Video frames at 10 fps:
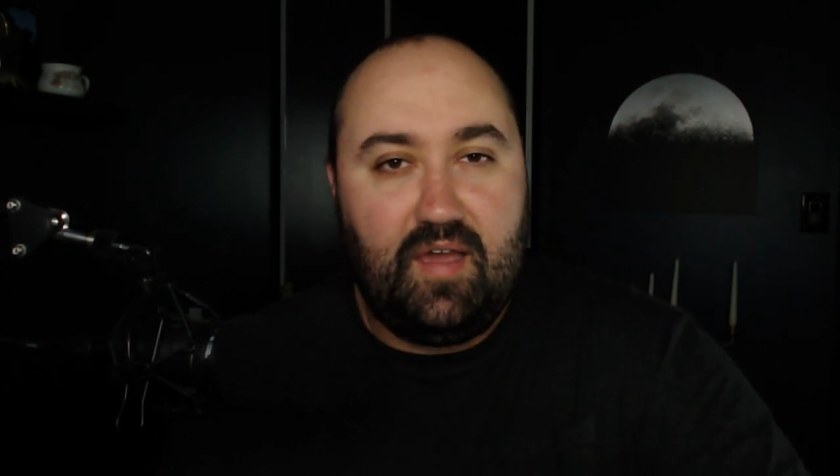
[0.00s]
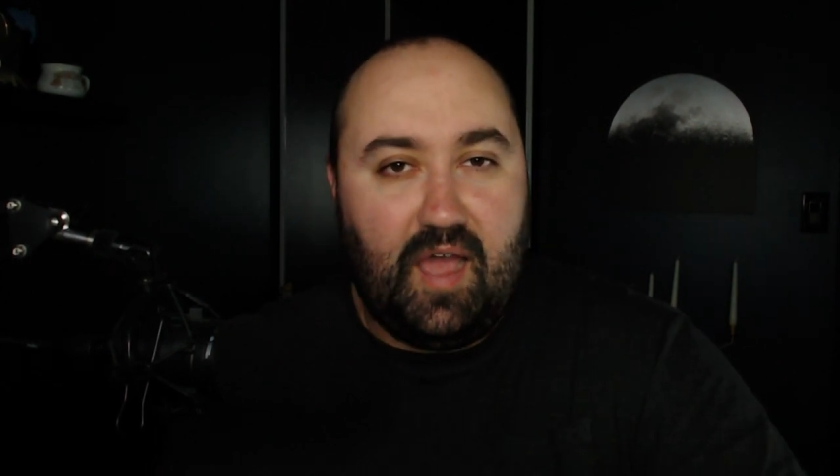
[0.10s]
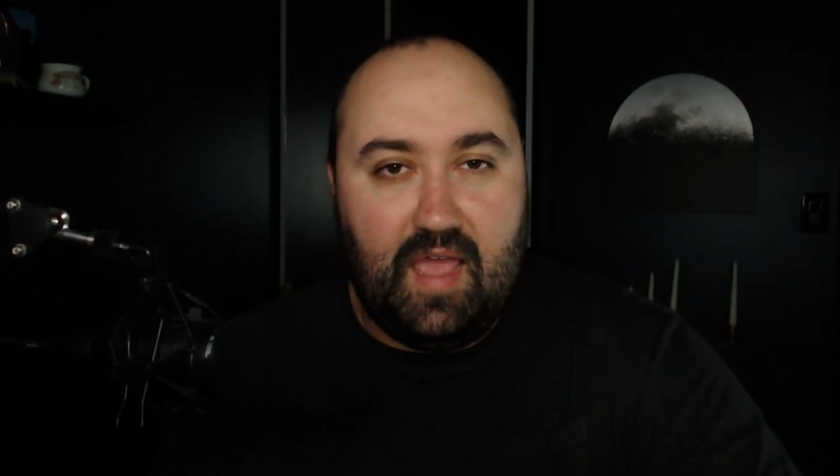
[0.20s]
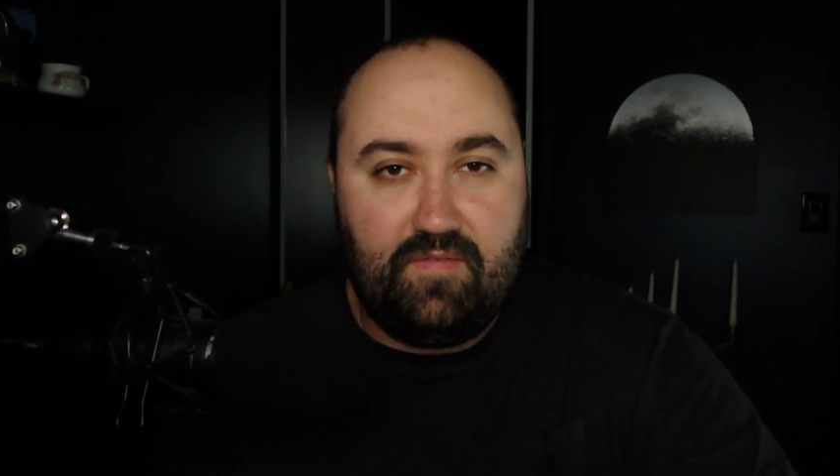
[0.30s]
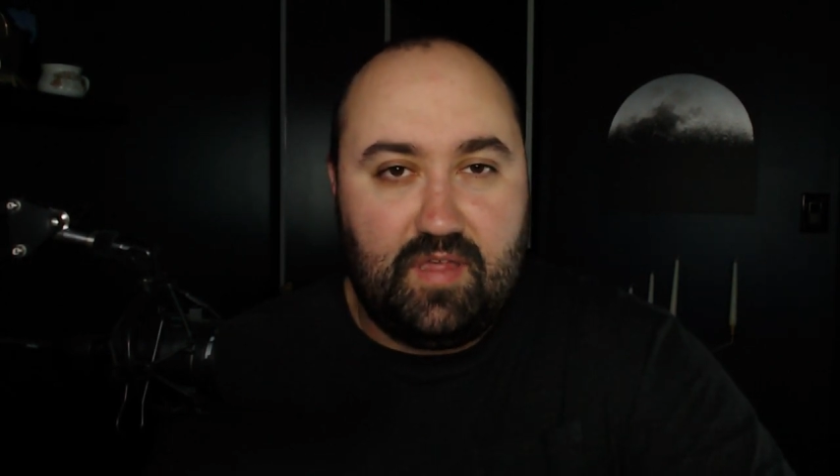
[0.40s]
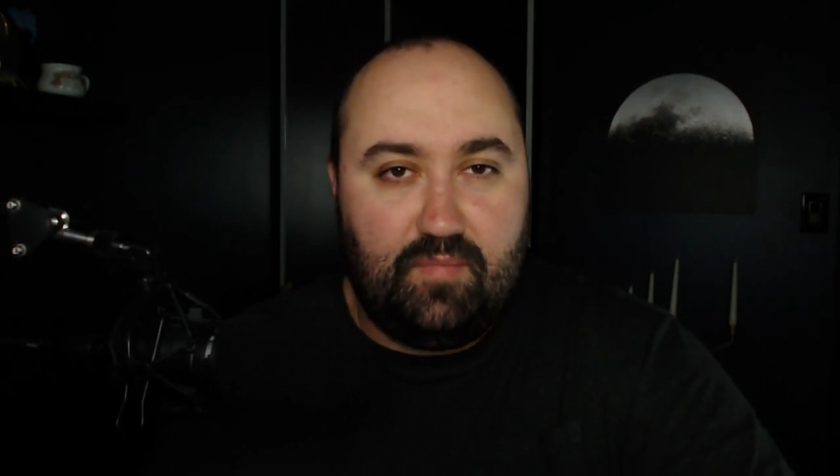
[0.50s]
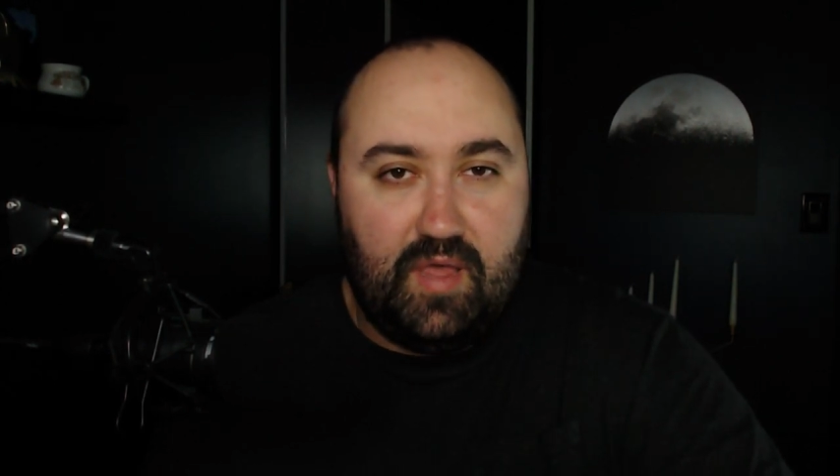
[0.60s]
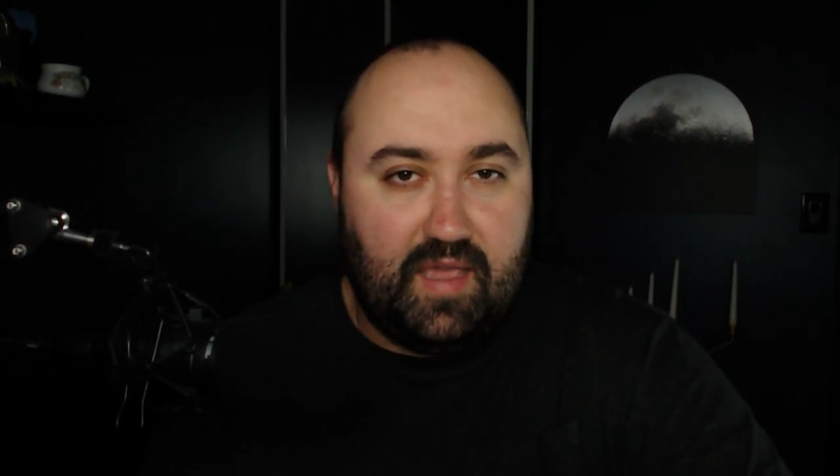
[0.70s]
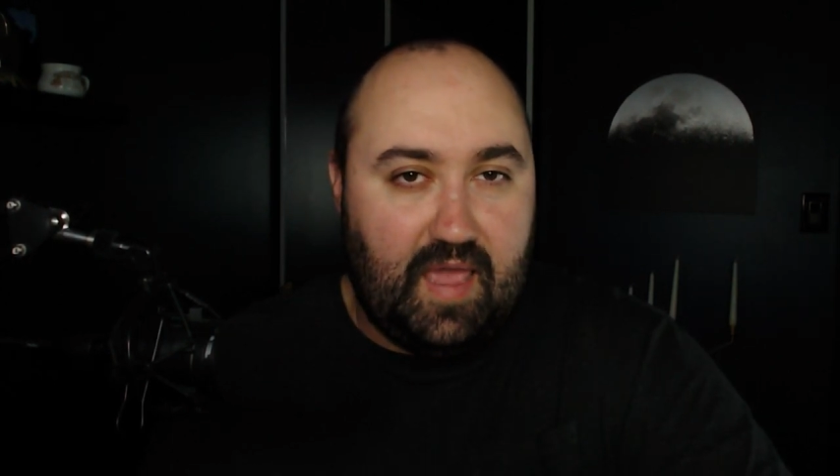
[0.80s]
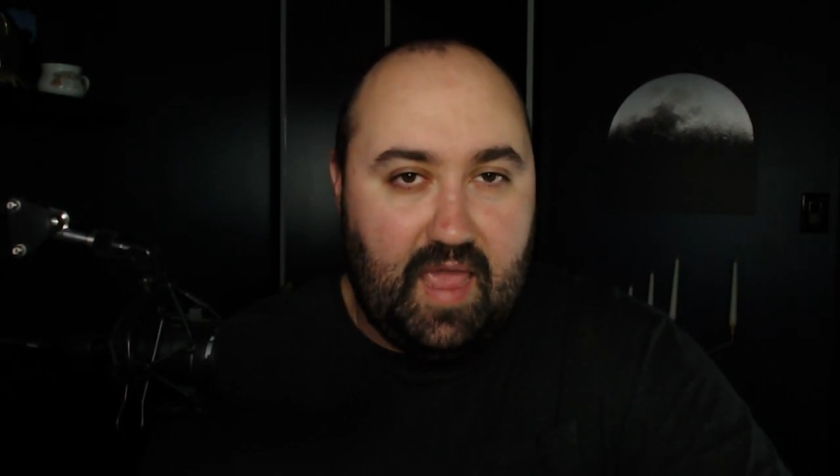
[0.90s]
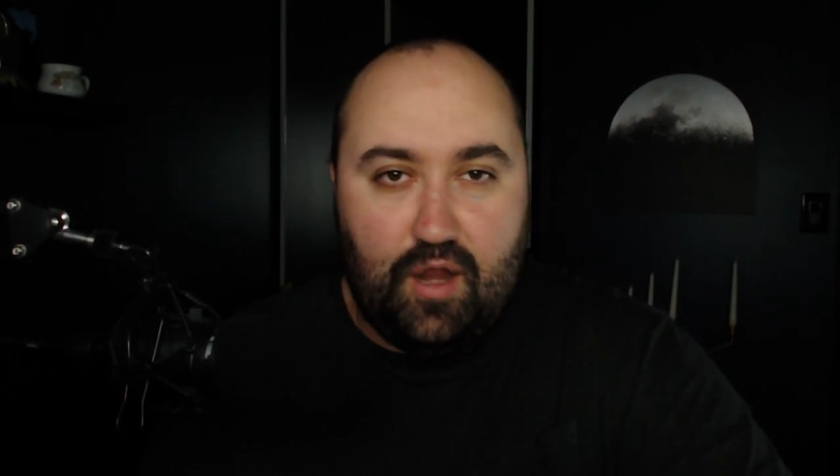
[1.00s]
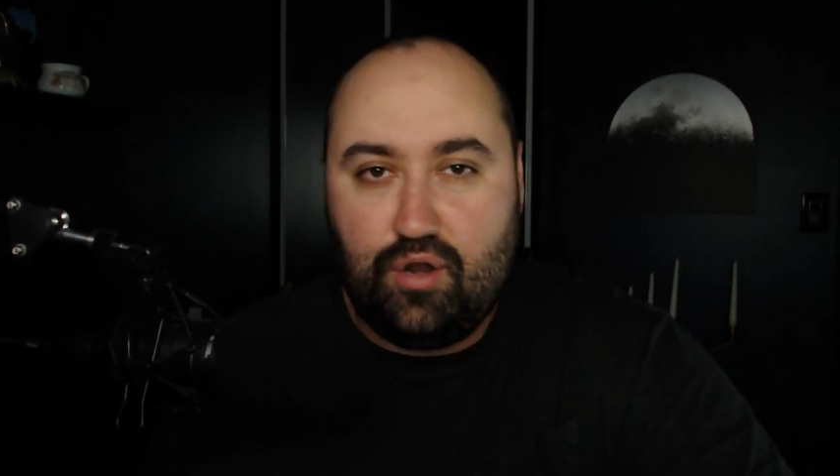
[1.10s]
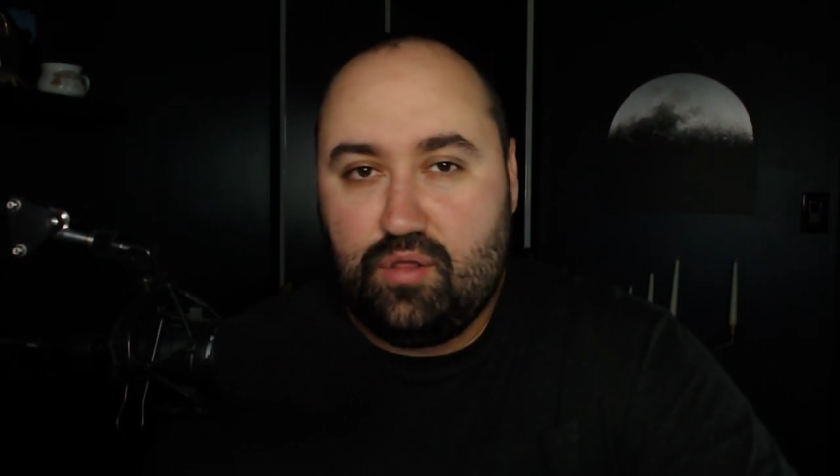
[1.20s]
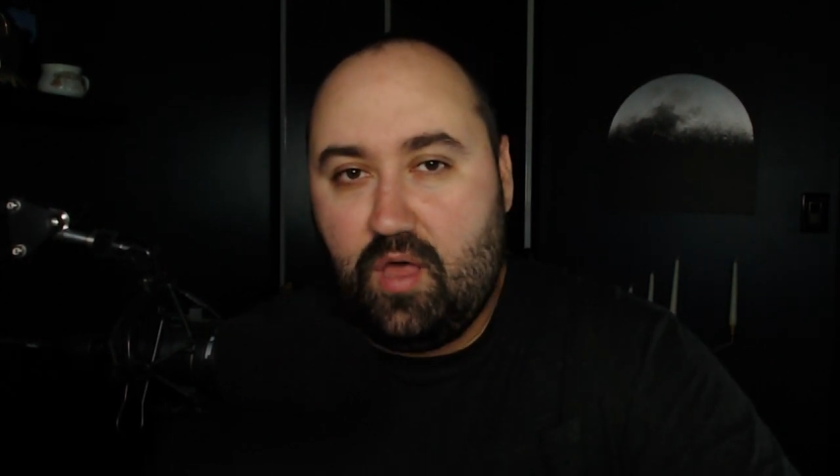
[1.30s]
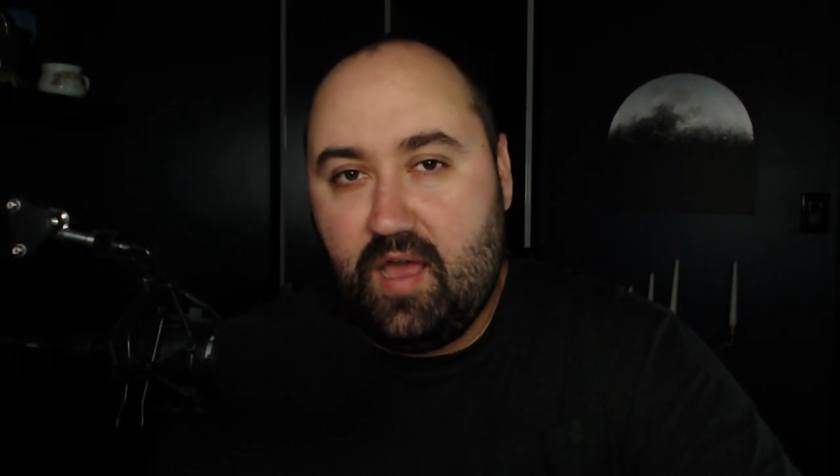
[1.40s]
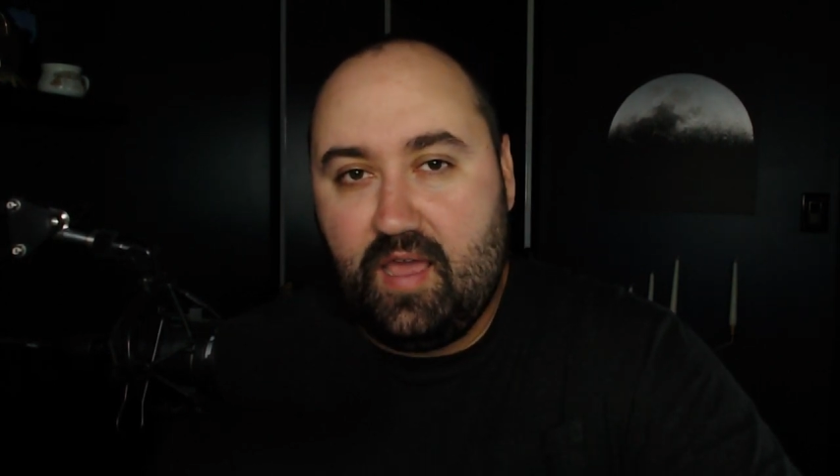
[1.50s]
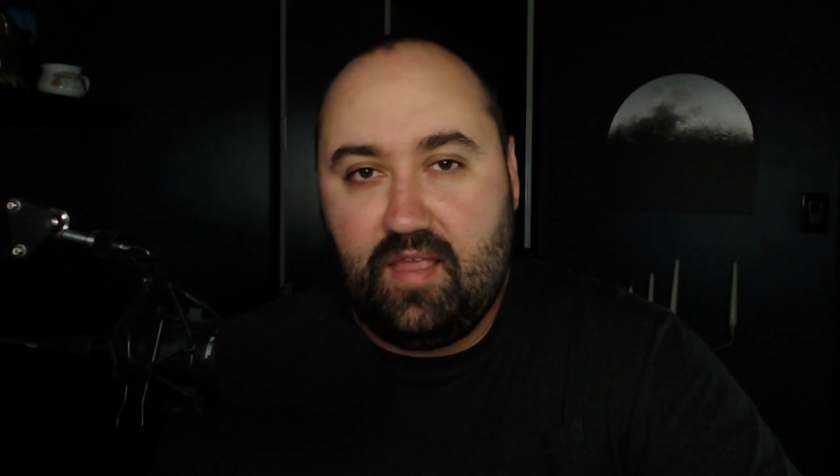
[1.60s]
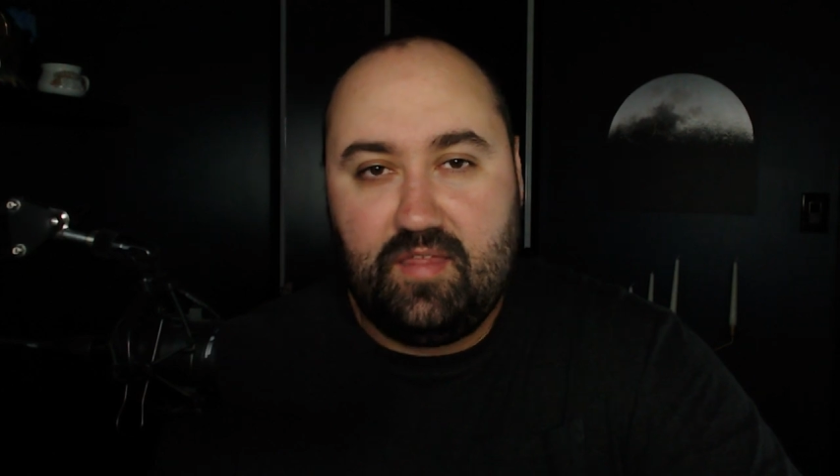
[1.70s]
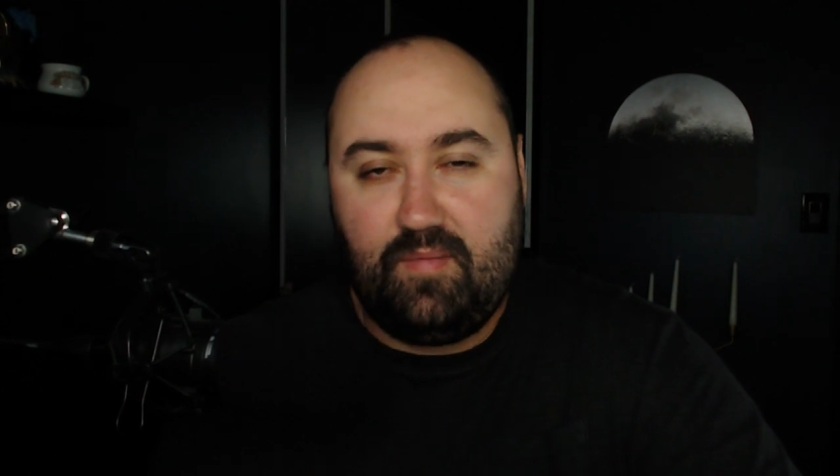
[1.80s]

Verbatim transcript: I have some like air lines,